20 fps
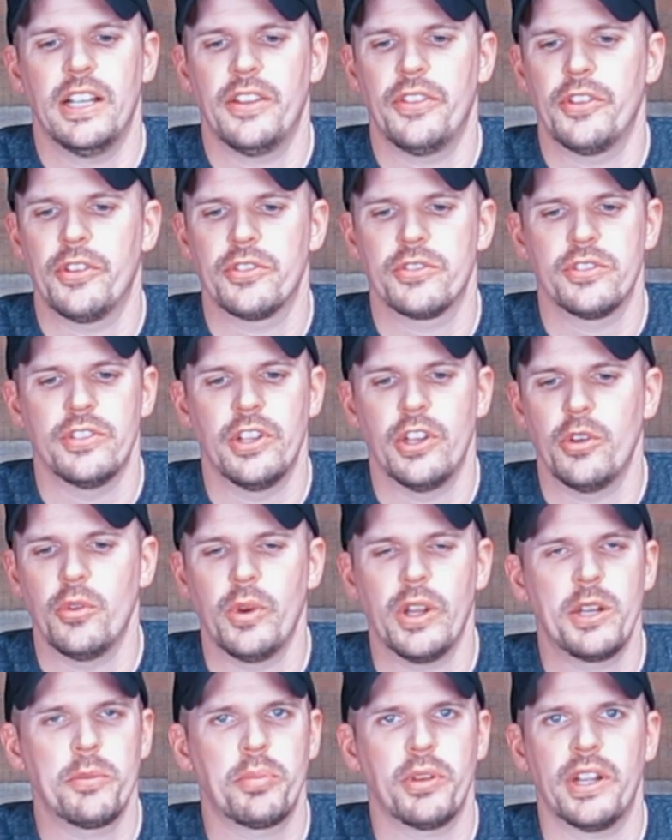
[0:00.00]
There's no
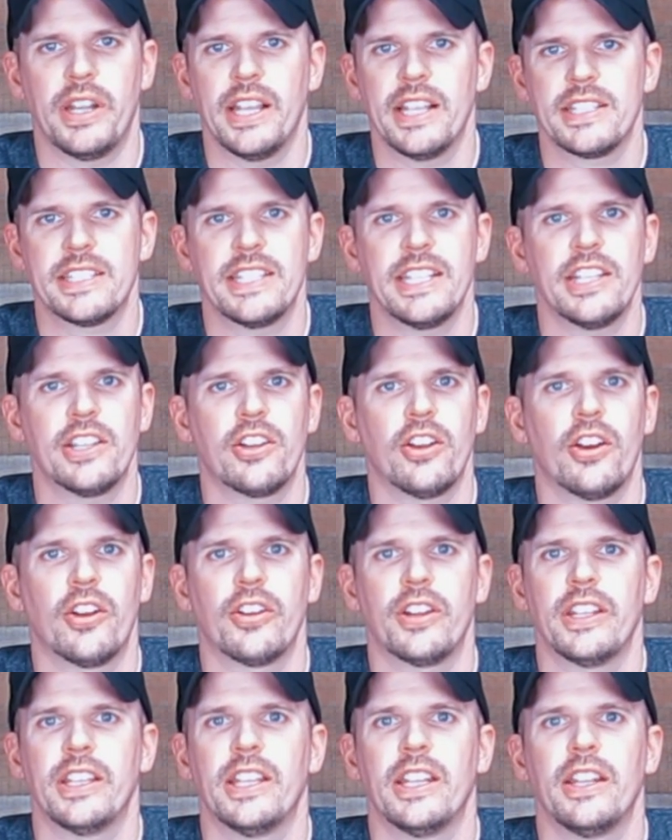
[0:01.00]
way to put an SD
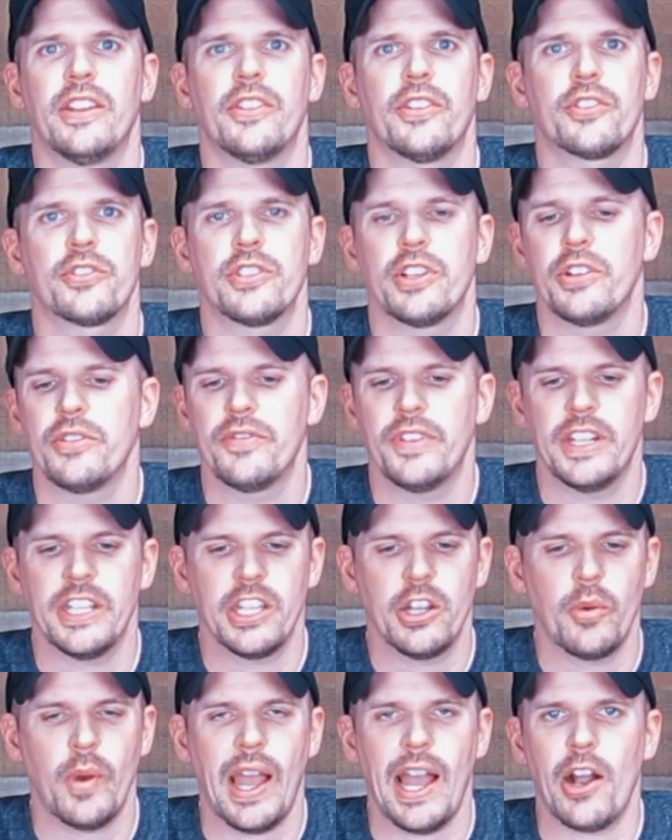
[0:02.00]
card in. There's no
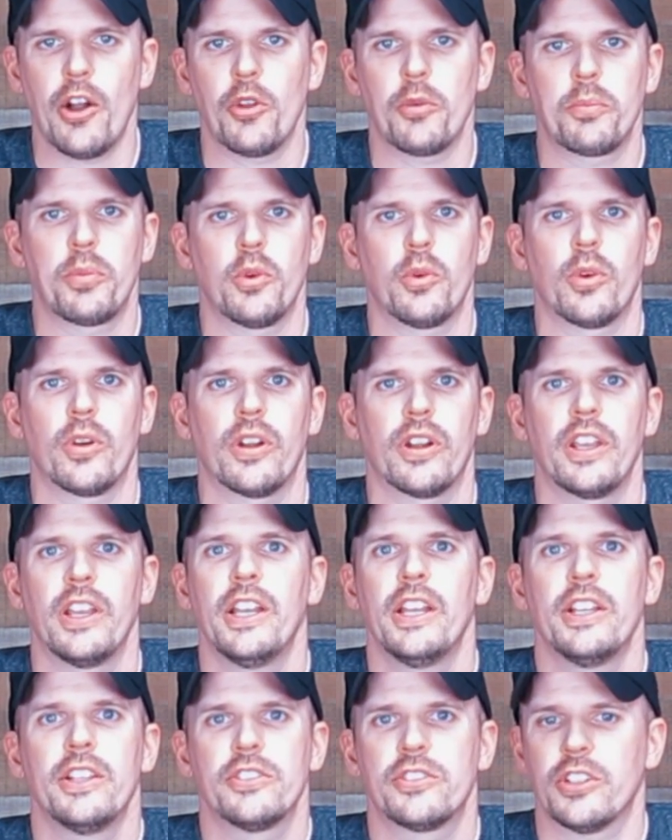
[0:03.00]
video out port,
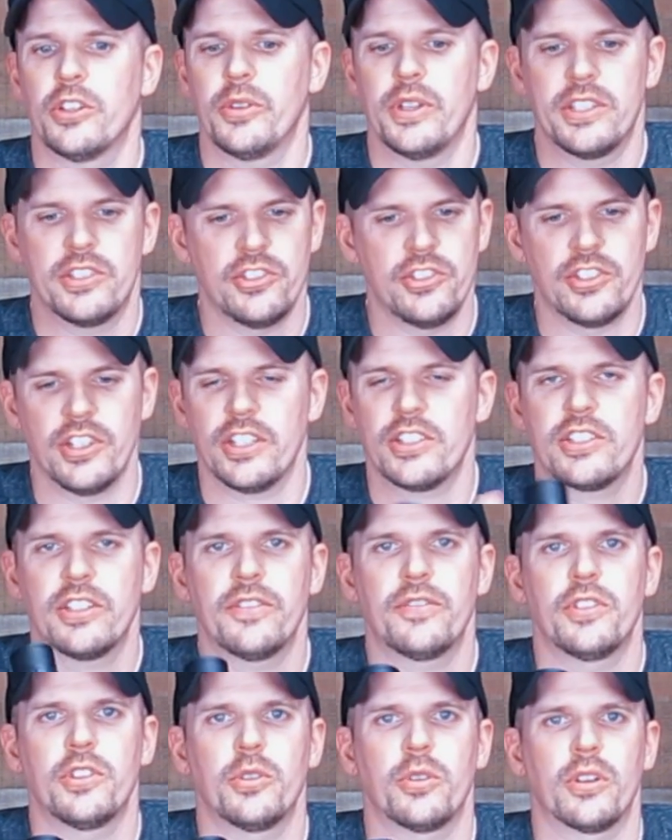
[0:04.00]
so it's just a
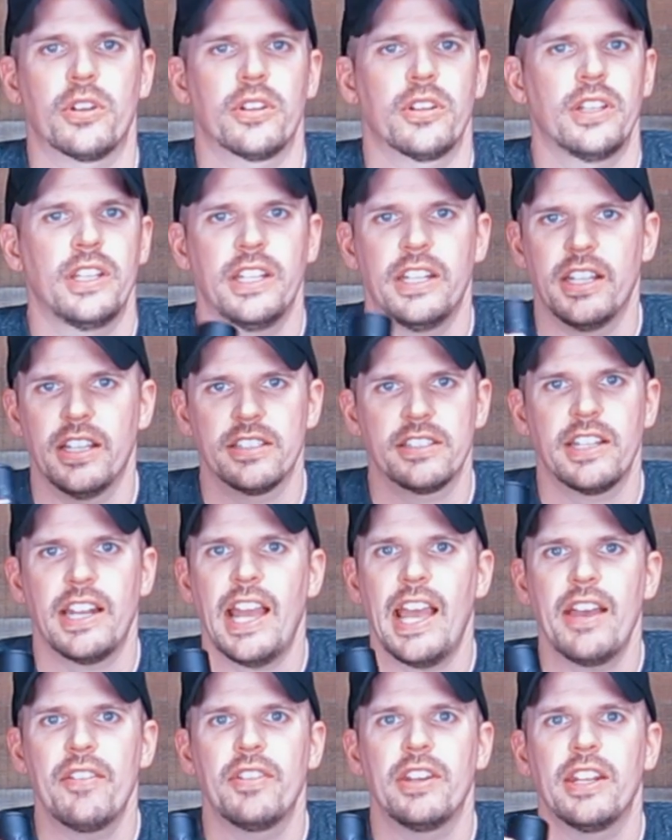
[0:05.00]
viewer. It doesn't
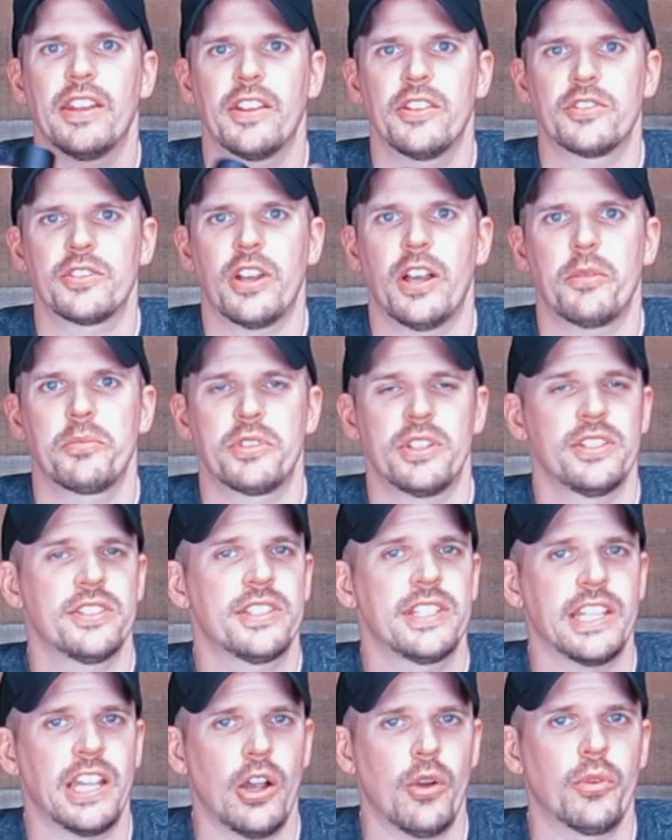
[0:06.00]
have any of those options.
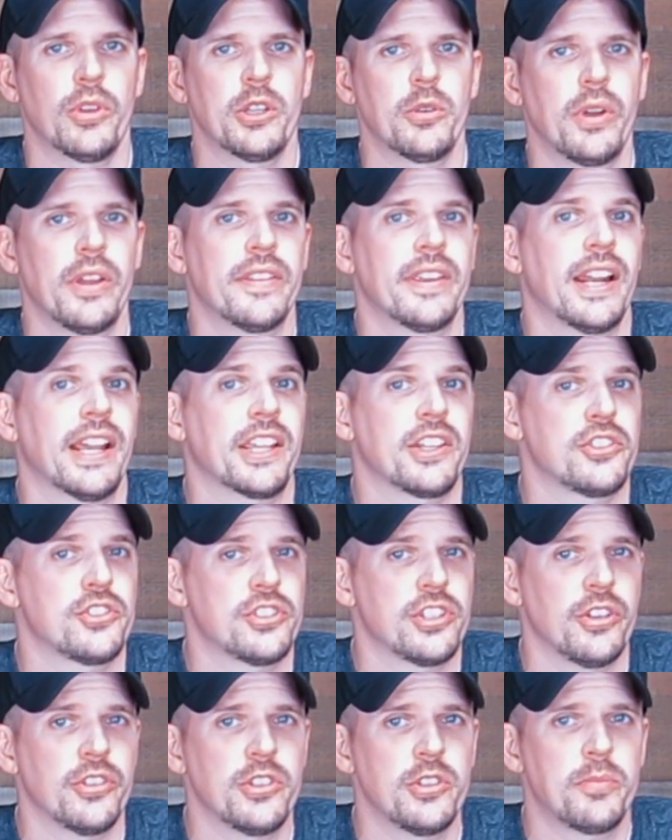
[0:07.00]
The only way that I could
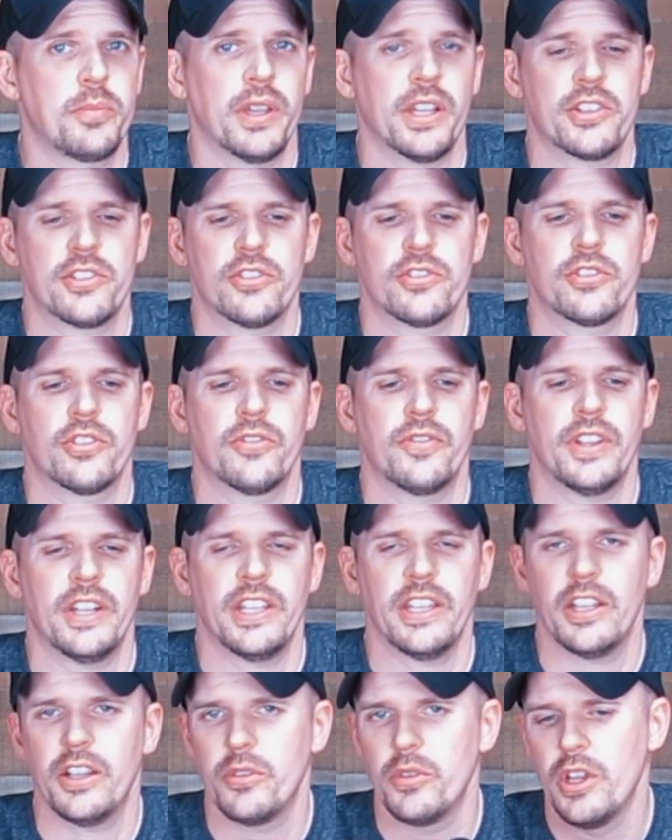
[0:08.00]
show you pictures or
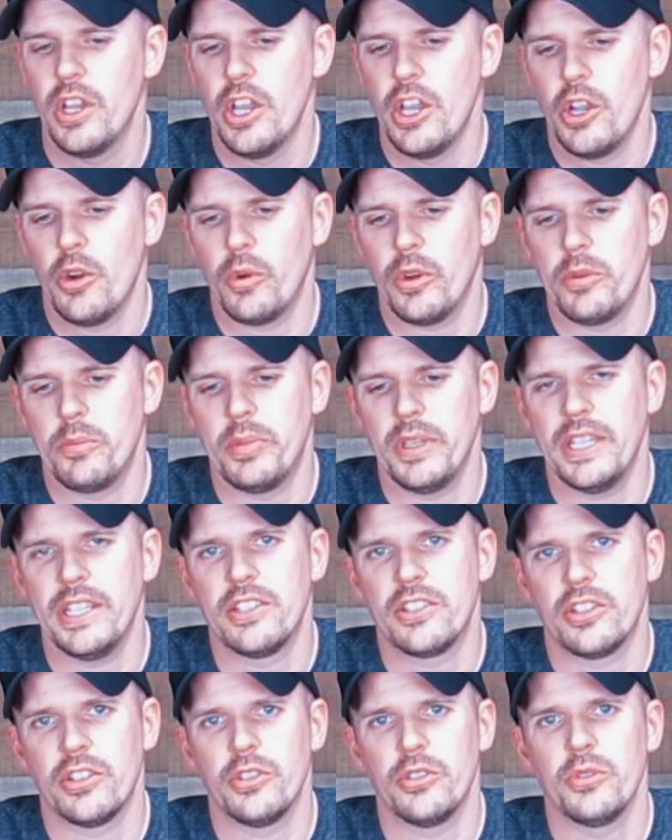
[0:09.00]
video would be
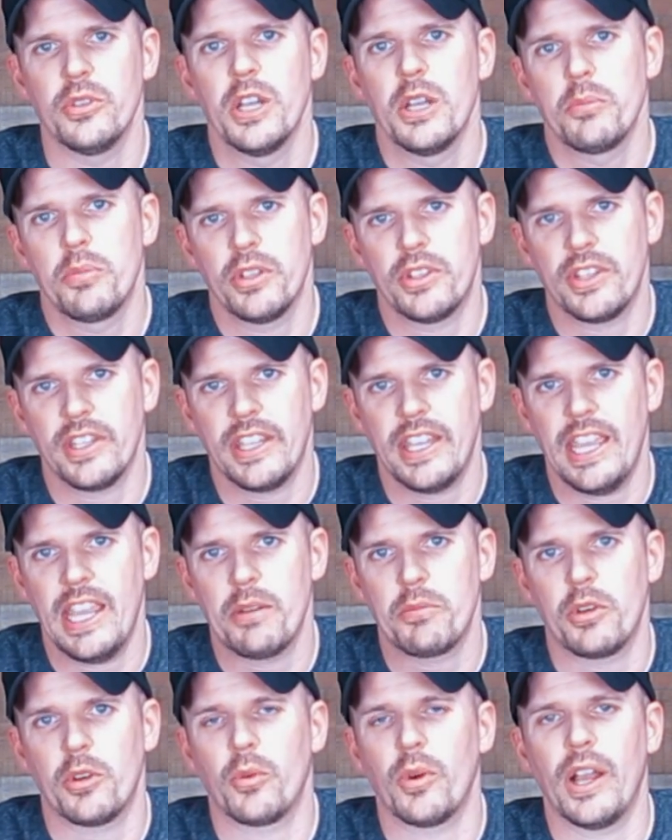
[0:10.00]
to put the
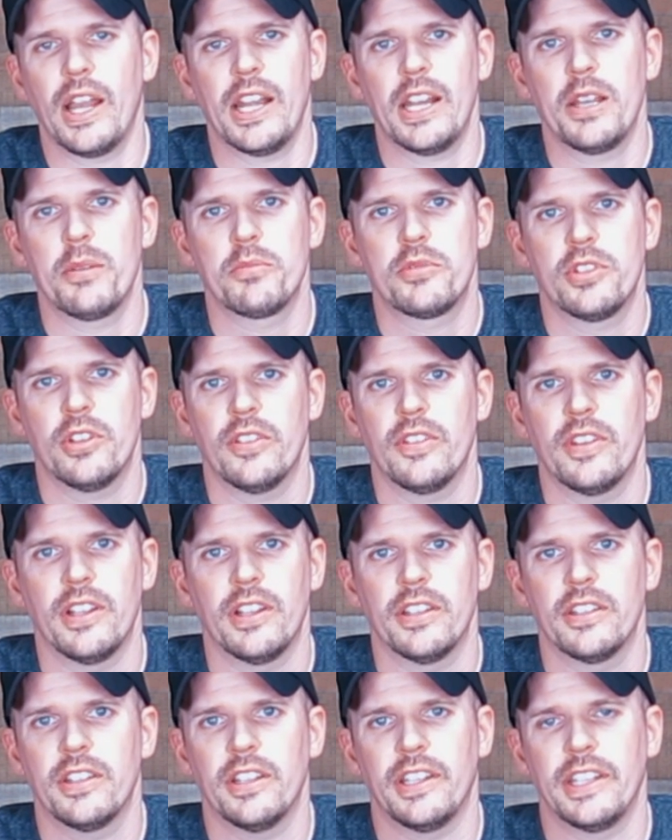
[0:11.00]
camera right up to
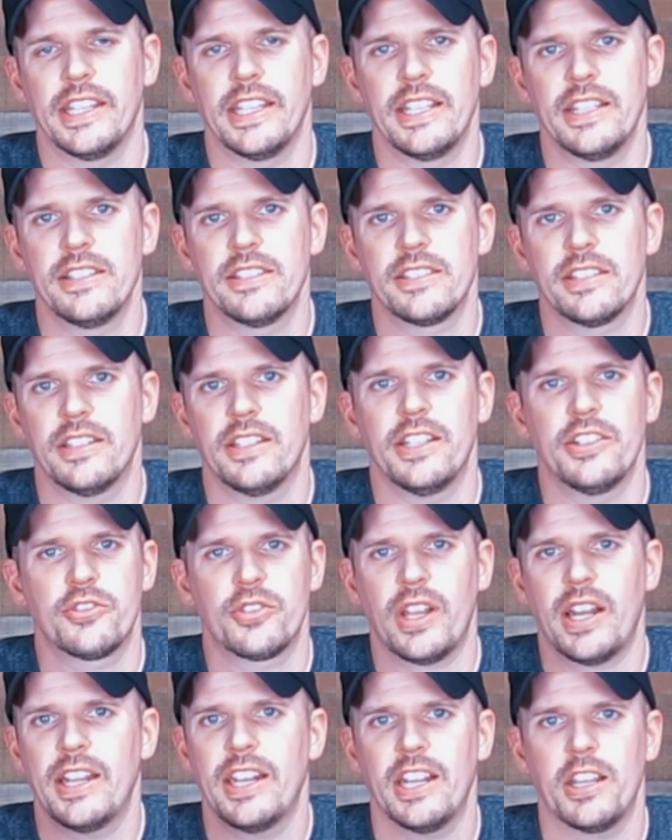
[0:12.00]
the lens and
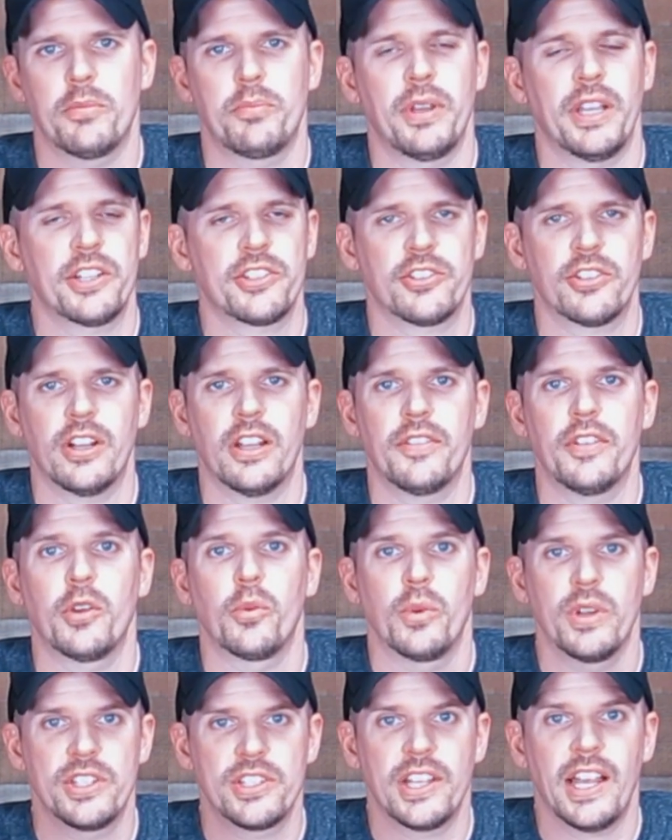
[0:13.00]
try to take a picture of it,
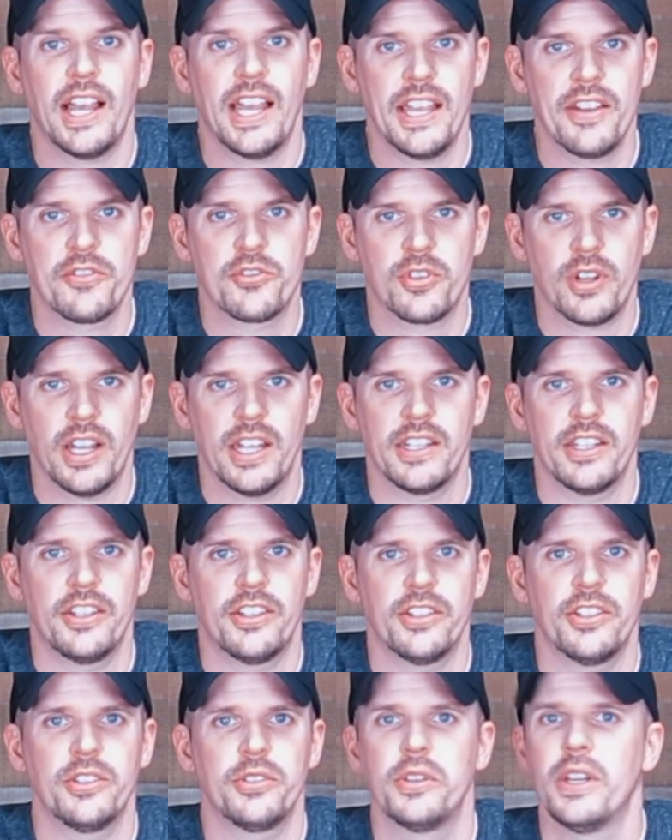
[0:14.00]
which I have tried to
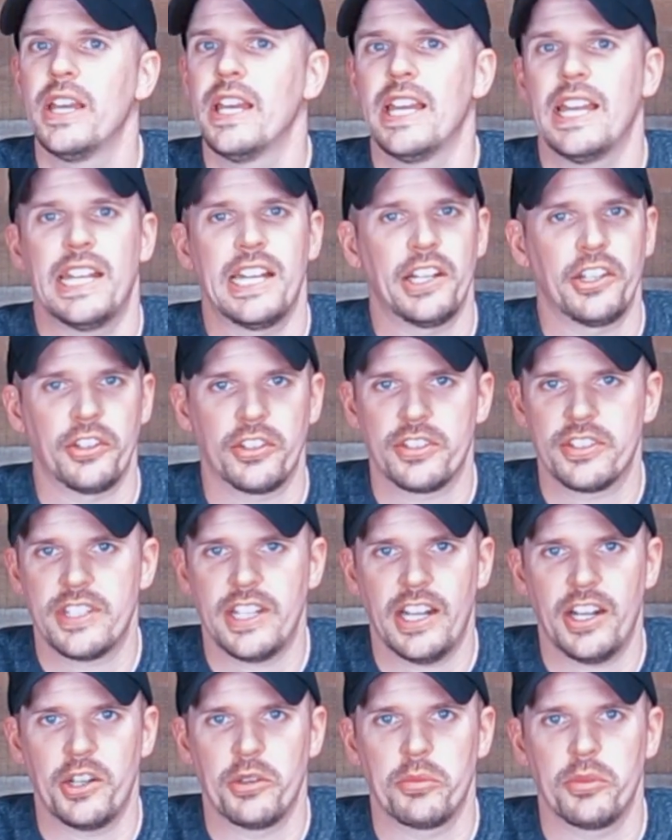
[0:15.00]
do, and it looks
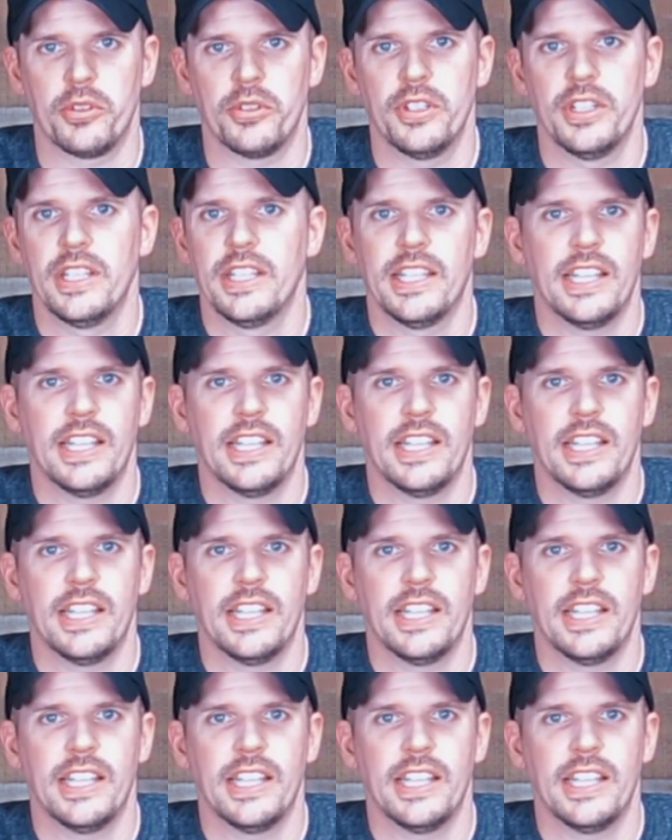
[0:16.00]
terrible.